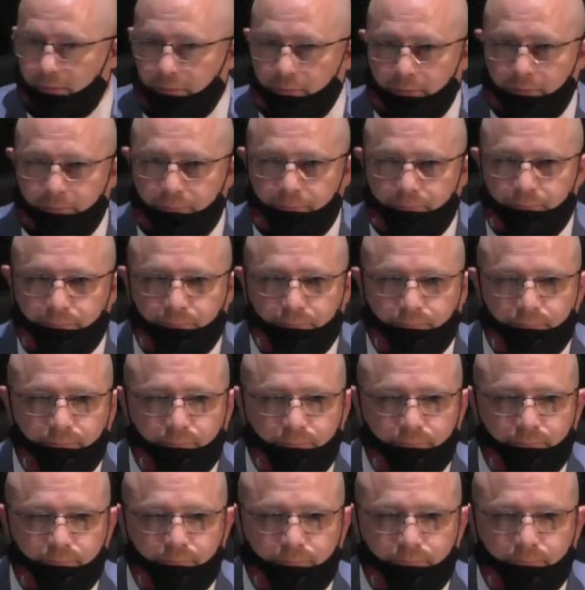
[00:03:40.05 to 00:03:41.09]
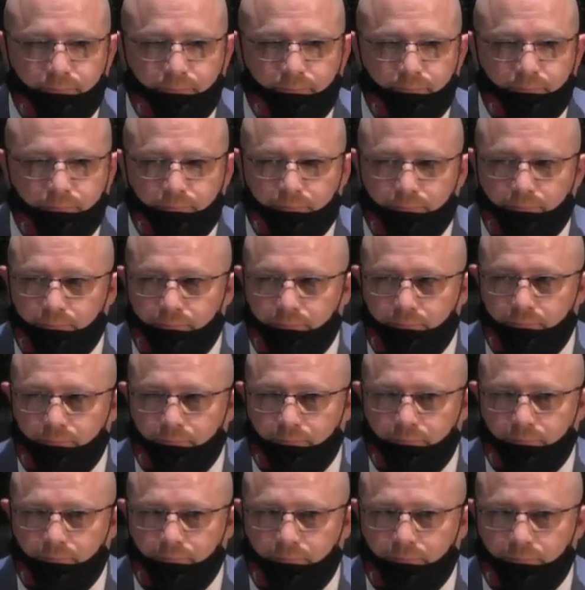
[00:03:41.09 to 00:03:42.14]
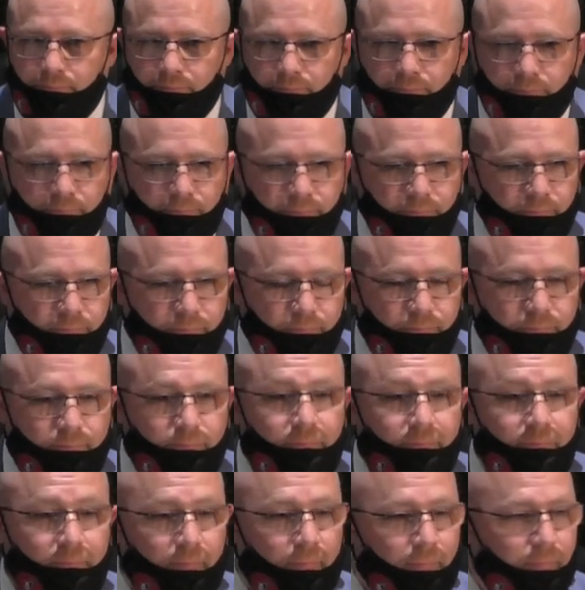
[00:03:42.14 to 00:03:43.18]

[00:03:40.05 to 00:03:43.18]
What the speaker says: (no one is talking)